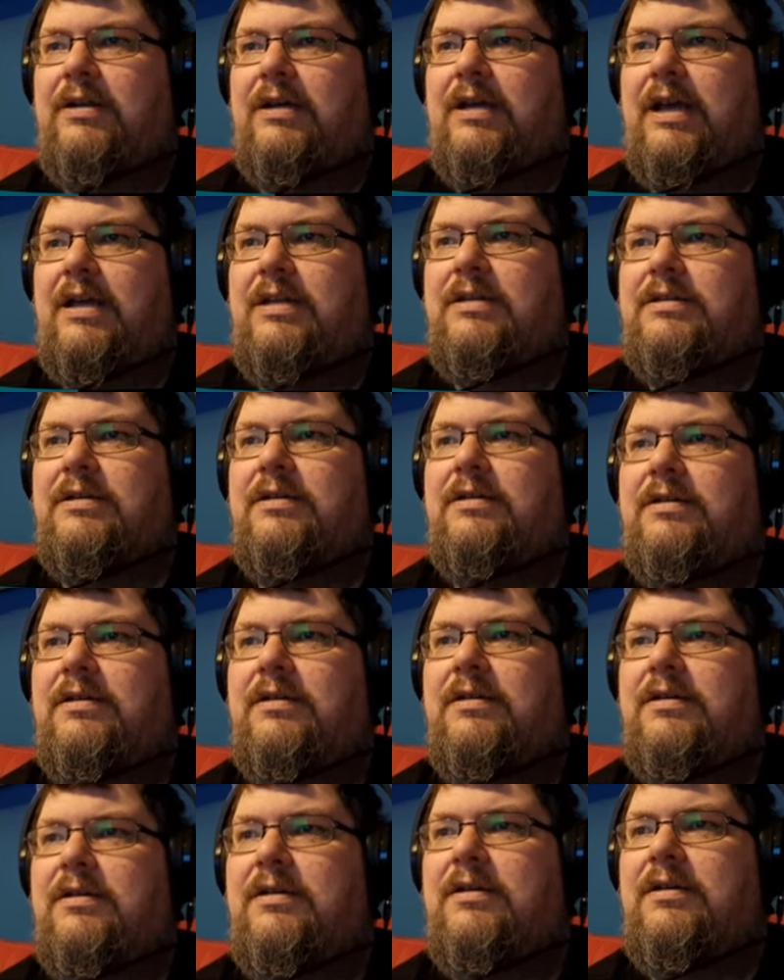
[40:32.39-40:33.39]
Get
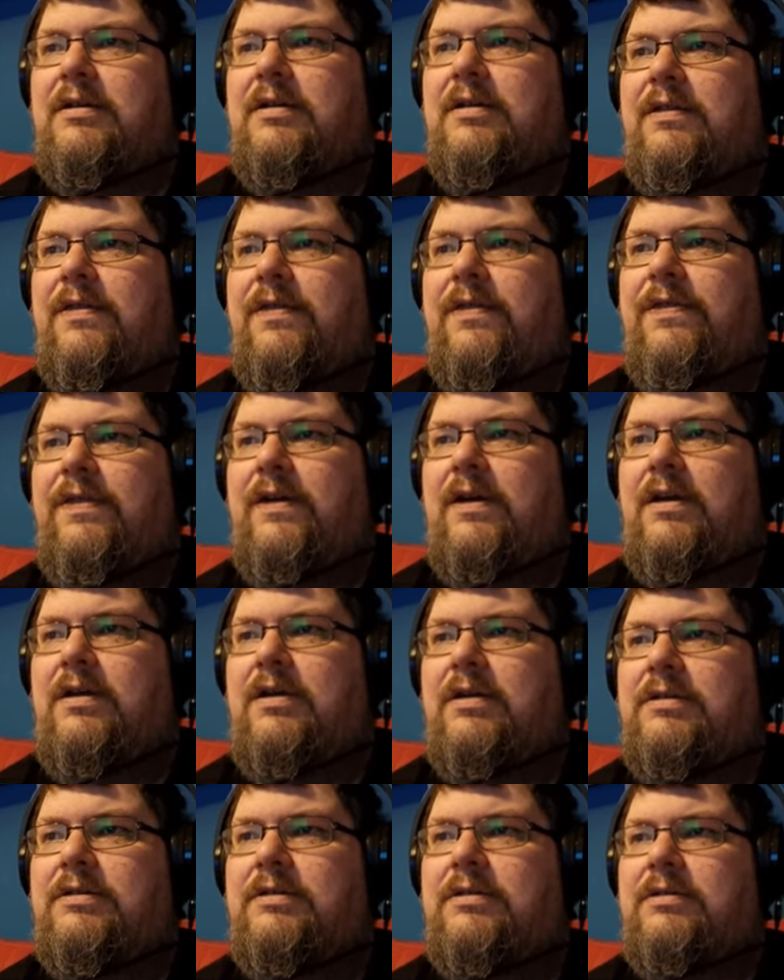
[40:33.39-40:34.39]

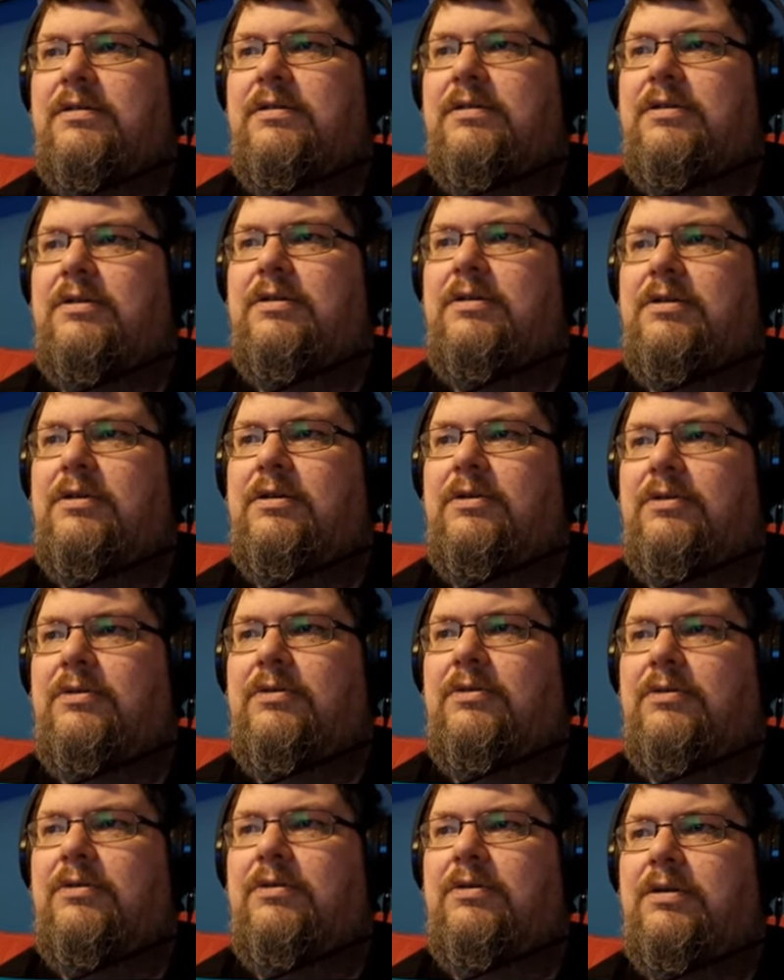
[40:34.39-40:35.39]
third
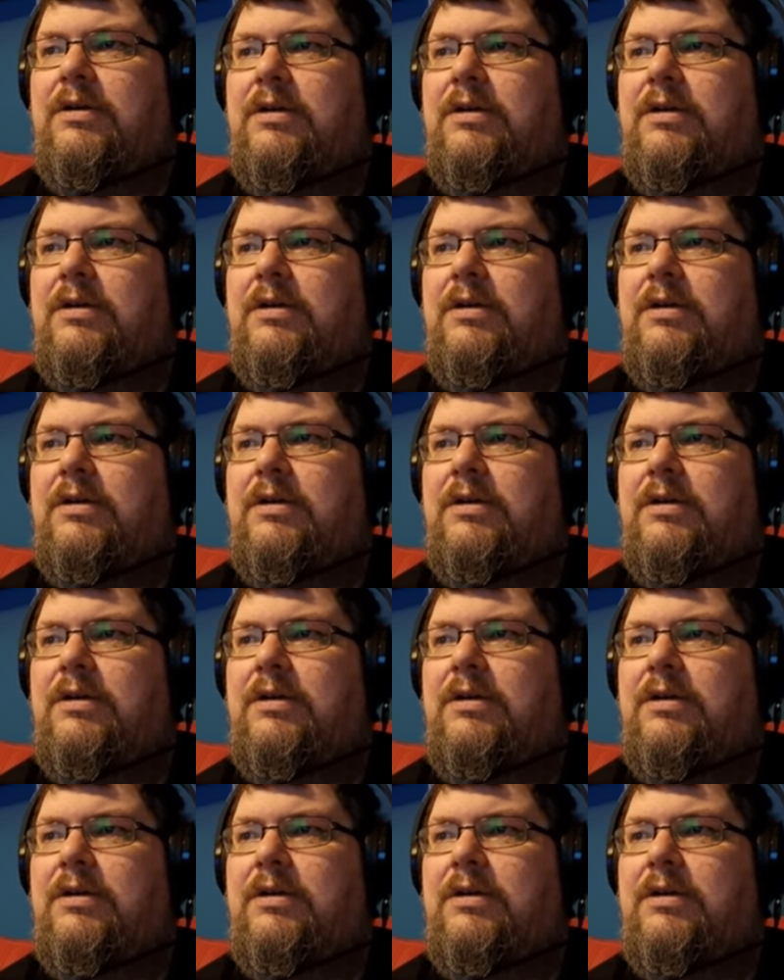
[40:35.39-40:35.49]
clue